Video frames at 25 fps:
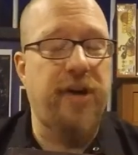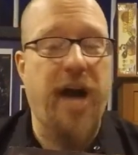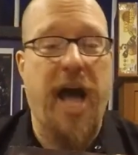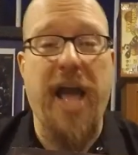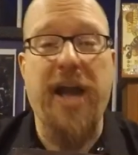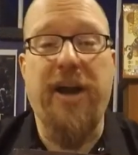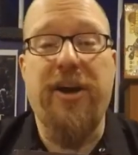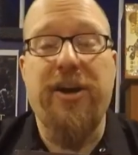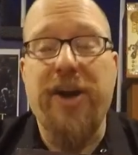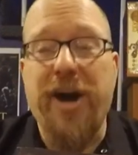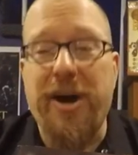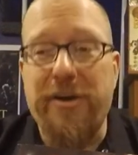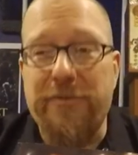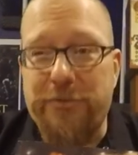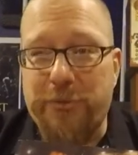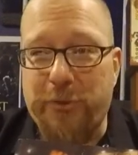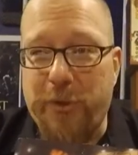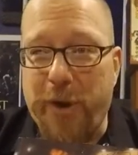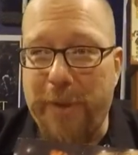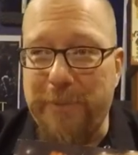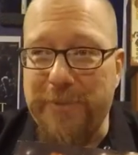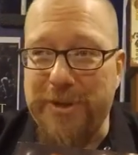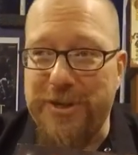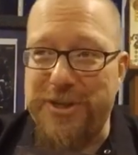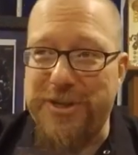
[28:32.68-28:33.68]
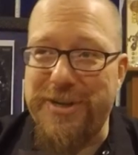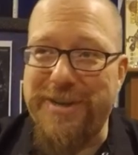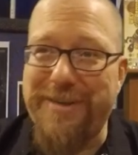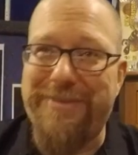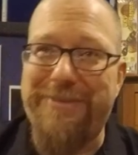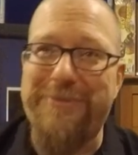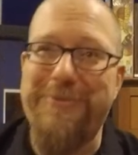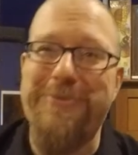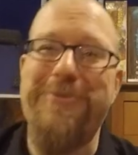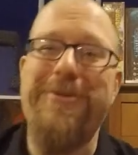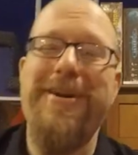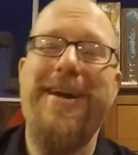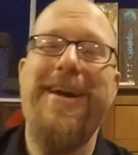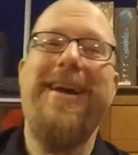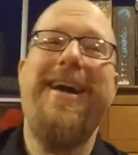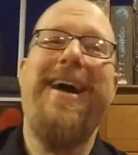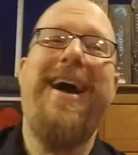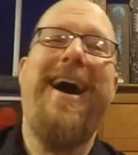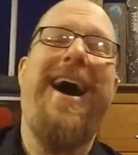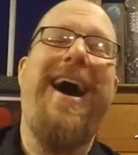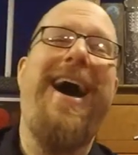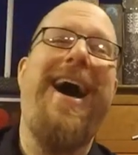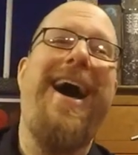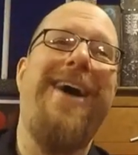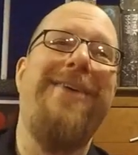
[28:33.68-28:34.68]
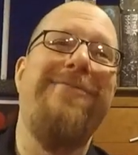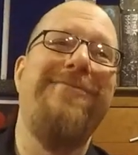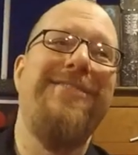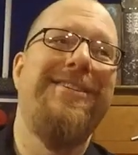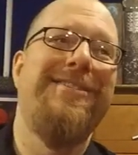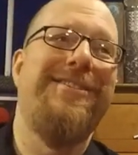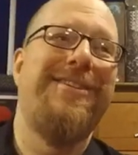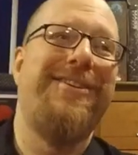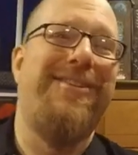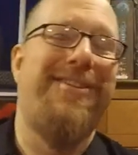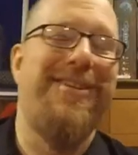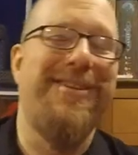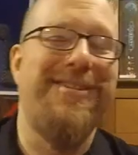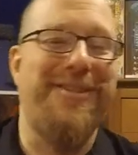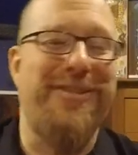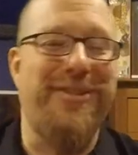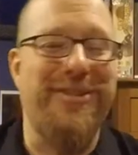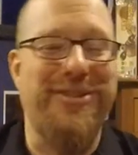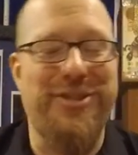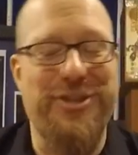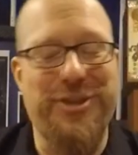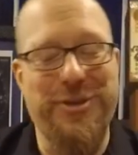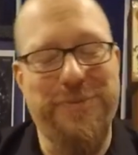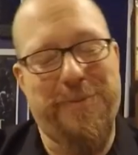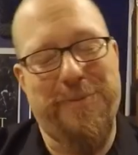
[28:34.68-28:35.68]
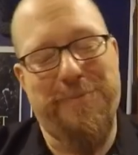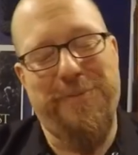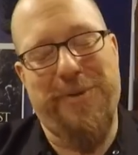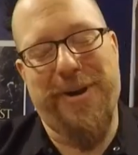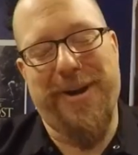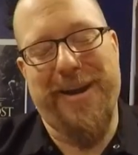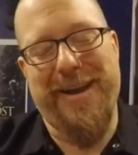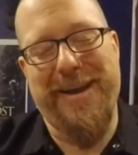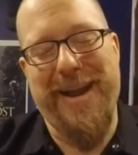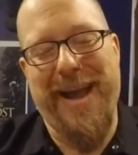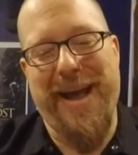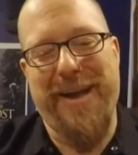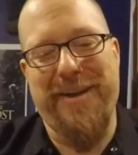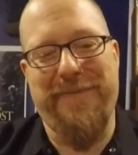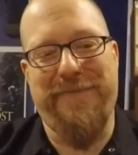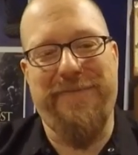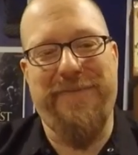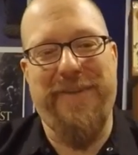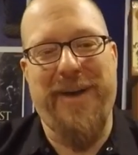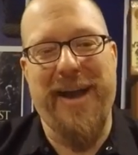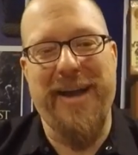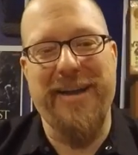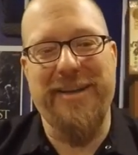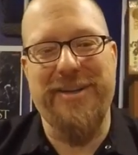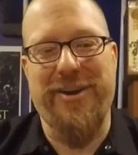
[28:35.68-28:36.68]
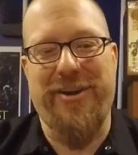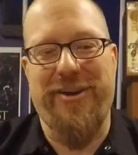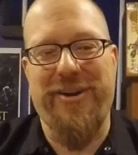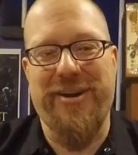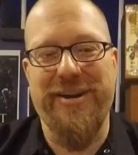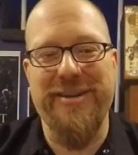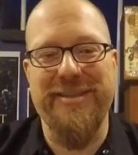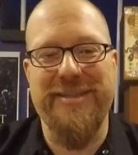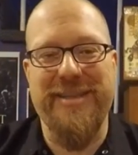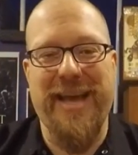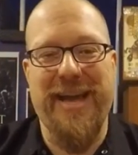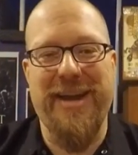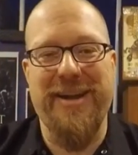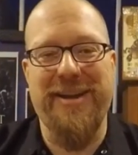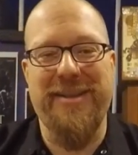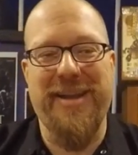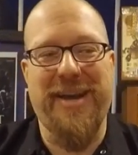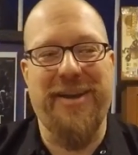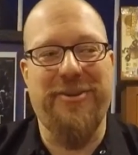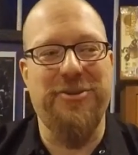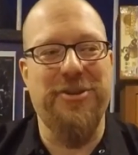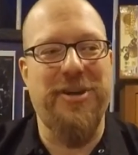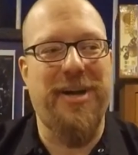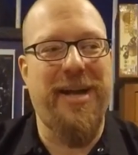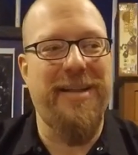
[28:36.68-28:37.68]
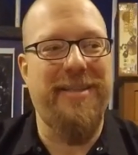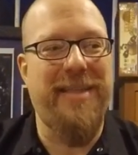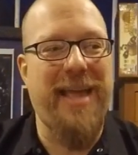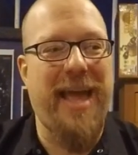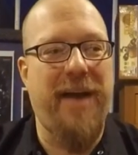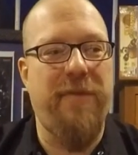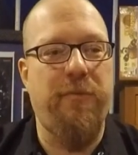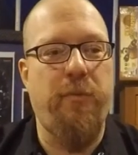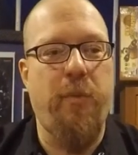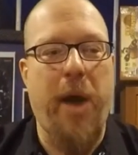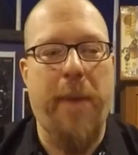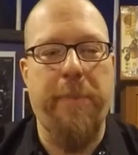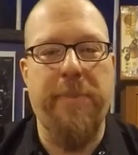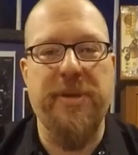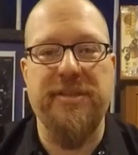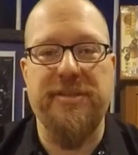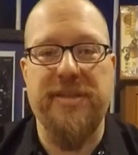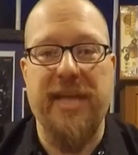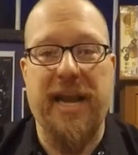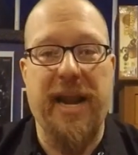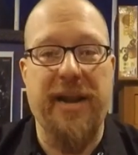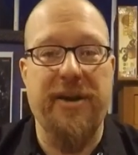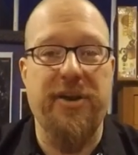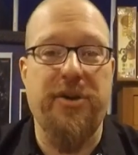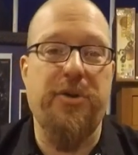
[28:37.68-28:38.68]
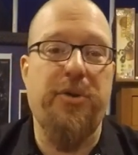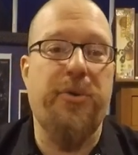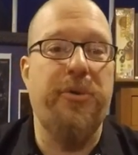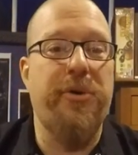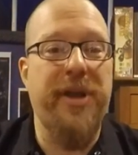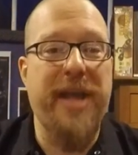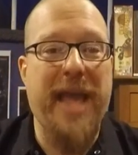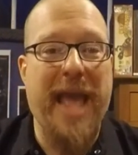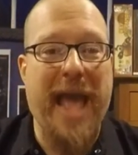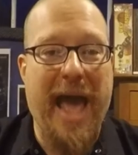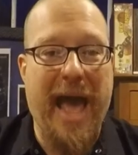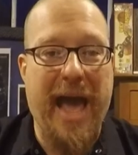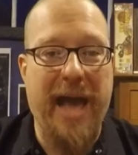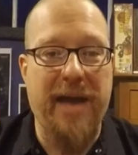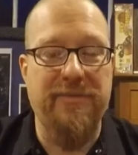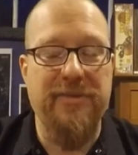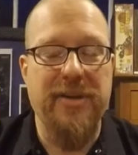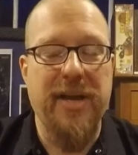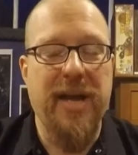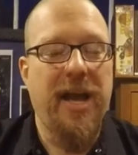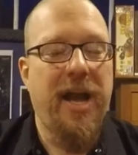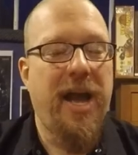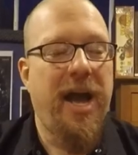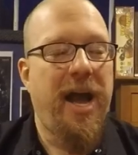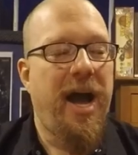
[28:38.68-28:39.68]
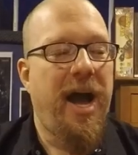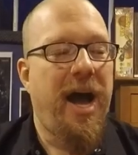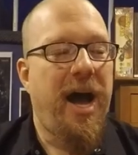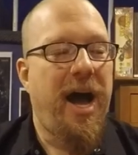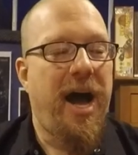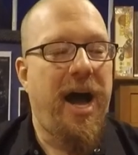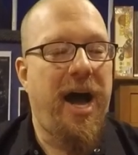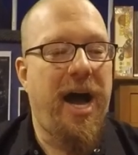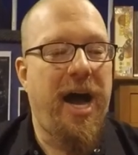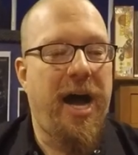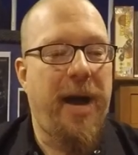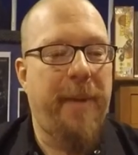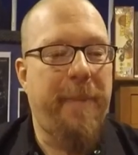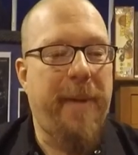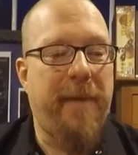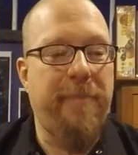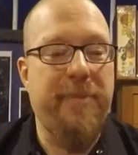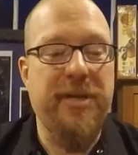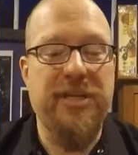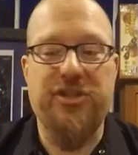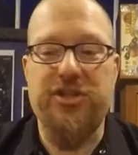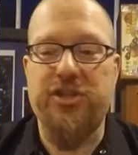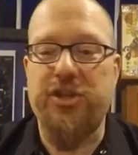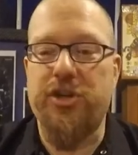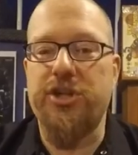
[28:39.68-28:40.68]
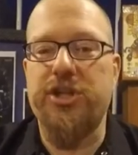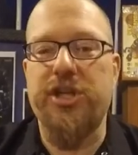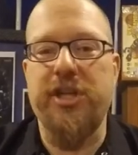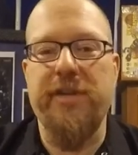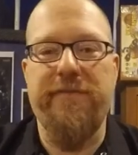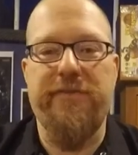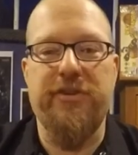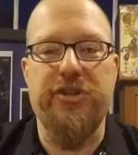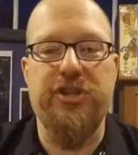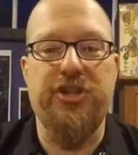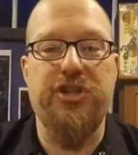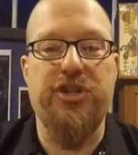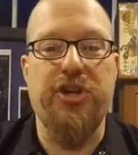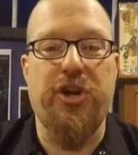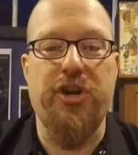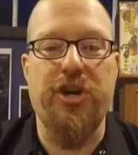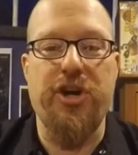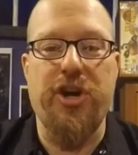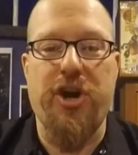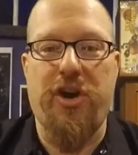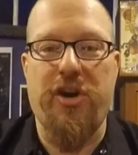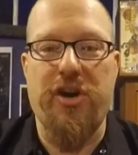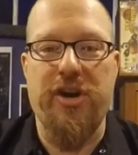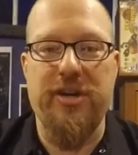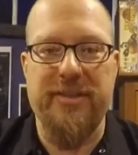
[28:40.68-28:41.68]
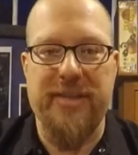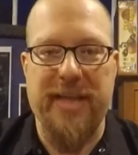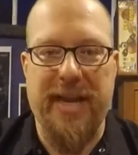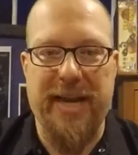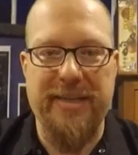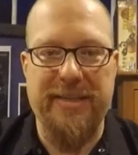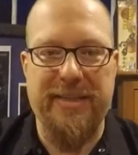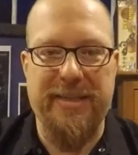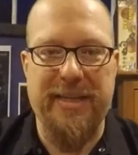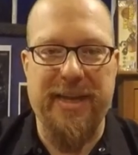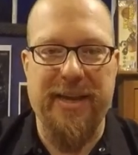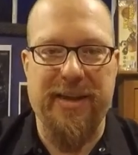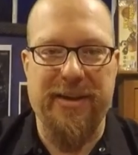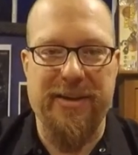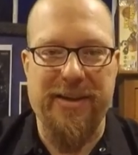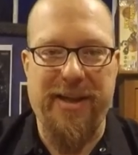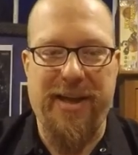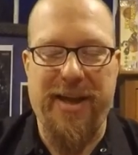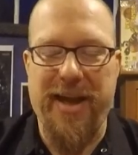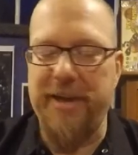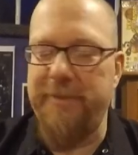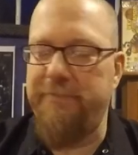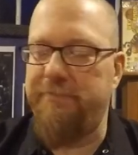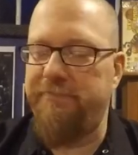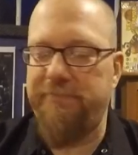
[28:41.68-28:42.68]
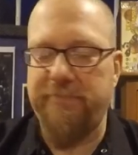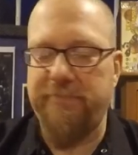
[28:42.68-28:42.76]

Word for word: I love rummaging through Hot Wheels cars at the supermarket now to find cars that, that look like they have weapons that I don't already have. Um, I've been searching for certain cars that I see online.